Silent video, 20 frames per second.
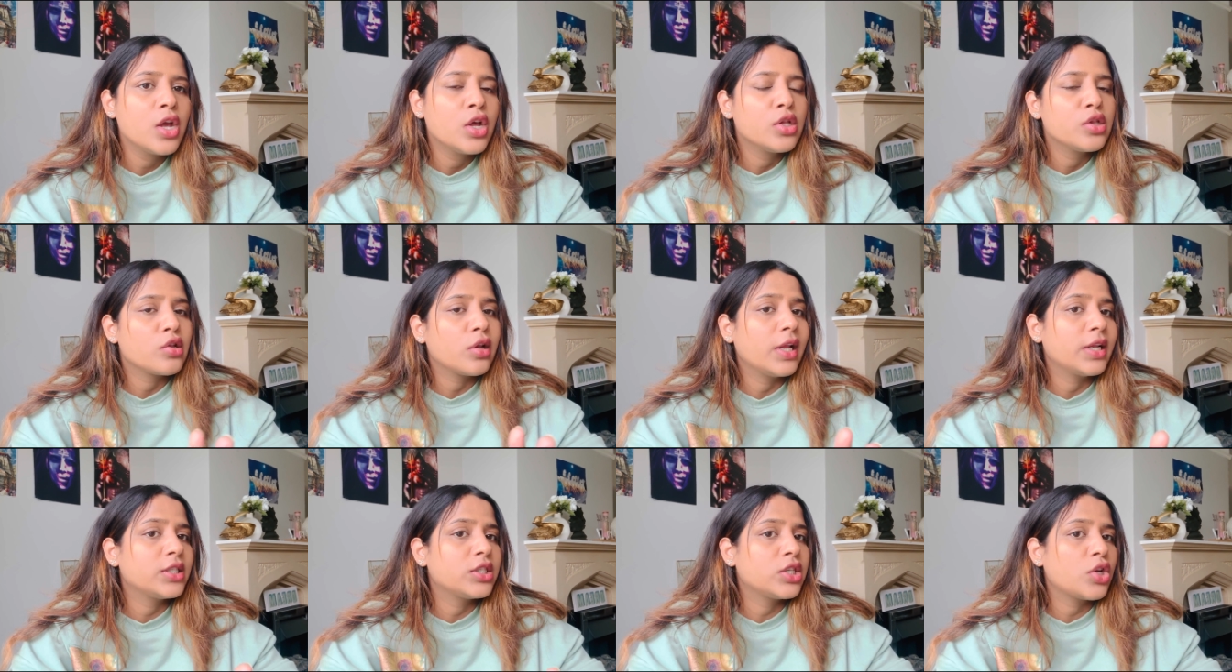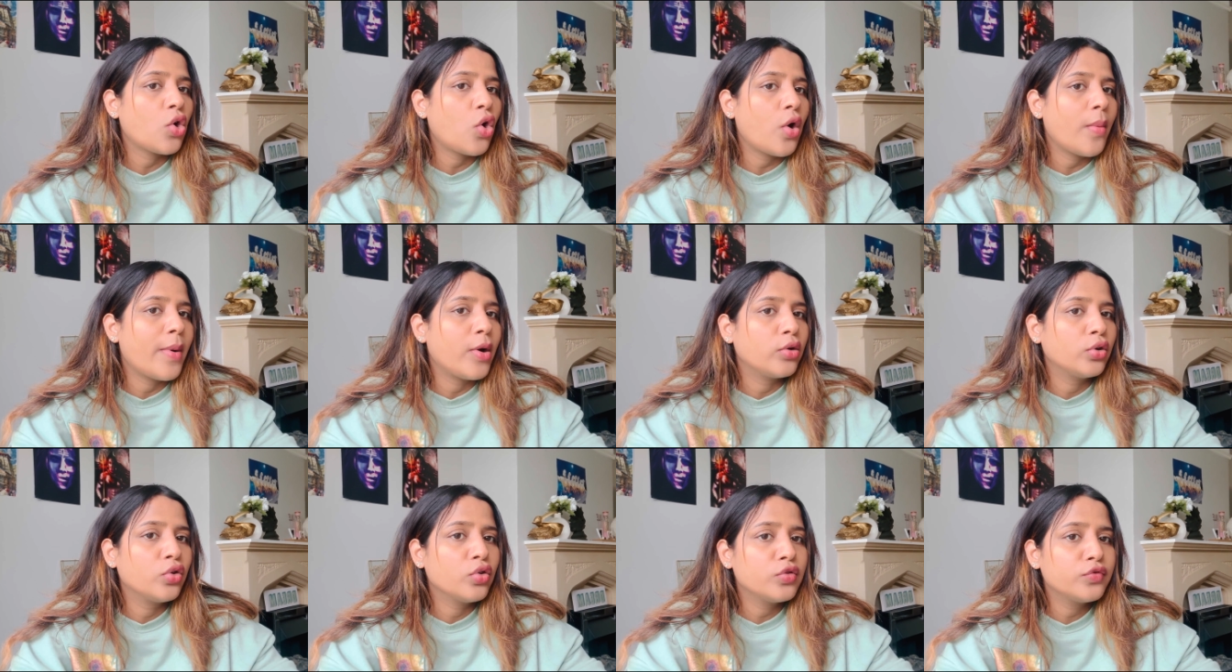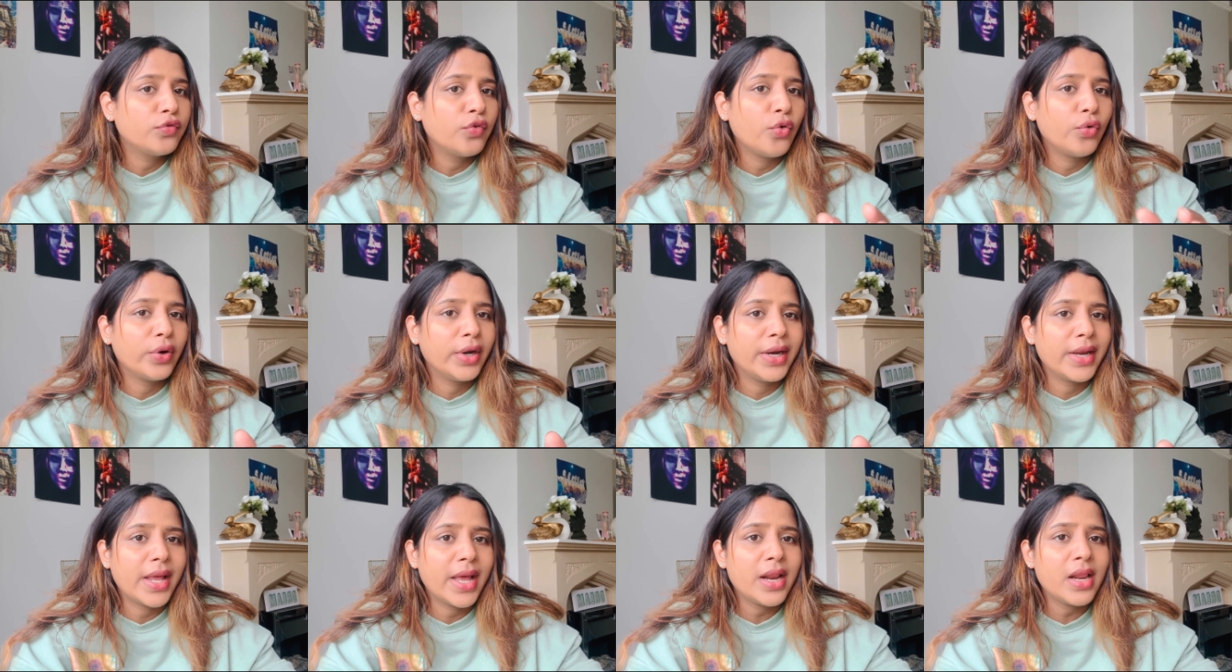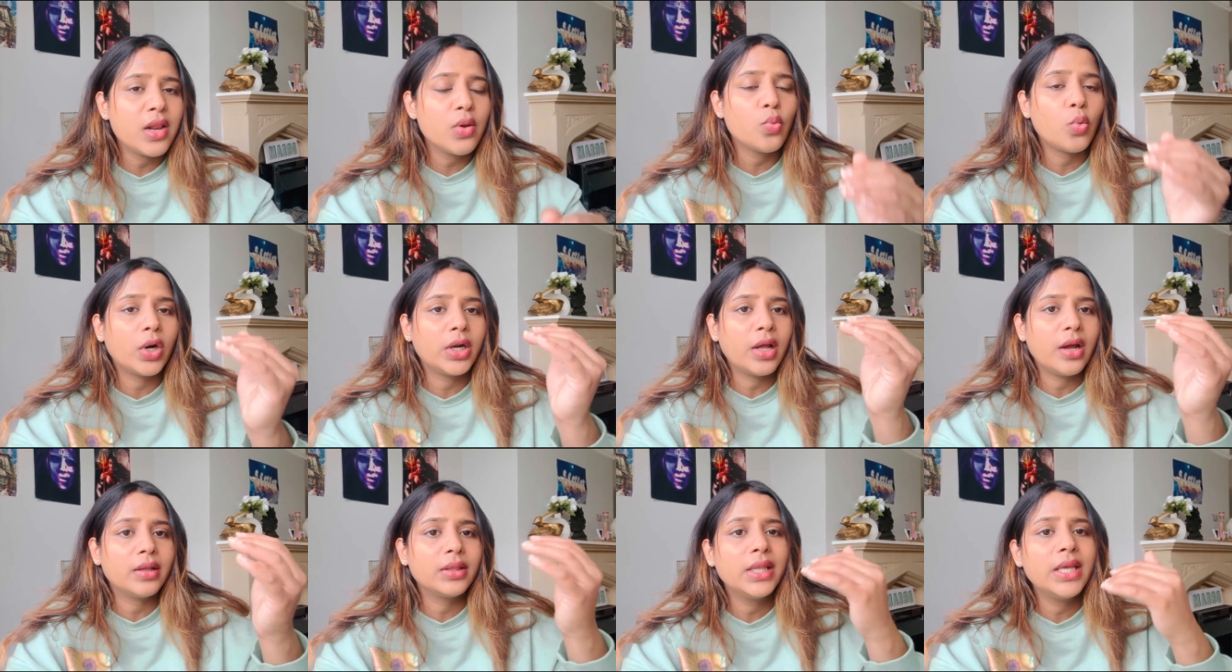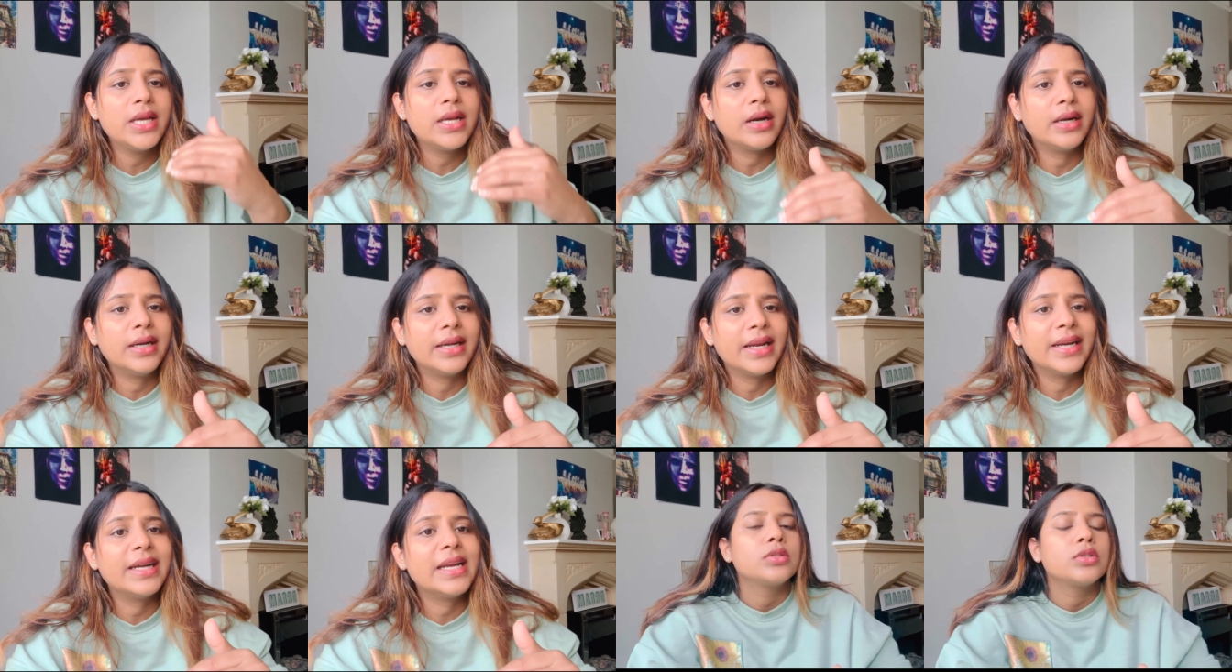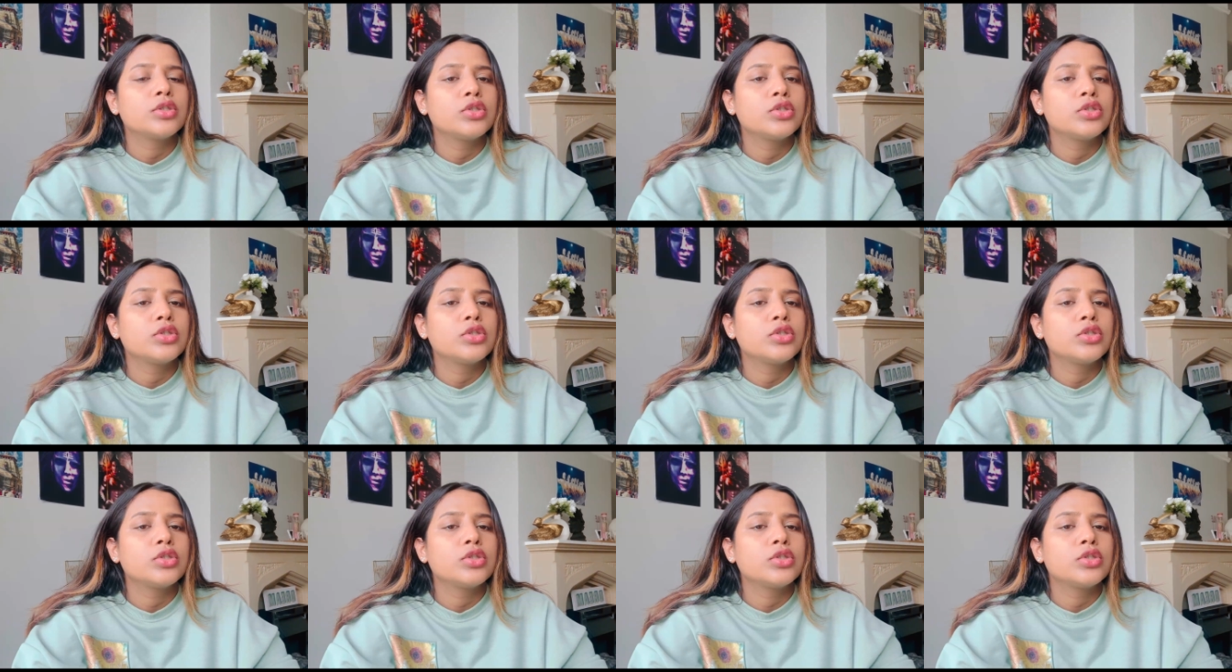So let's talk about those four areas and what are the content.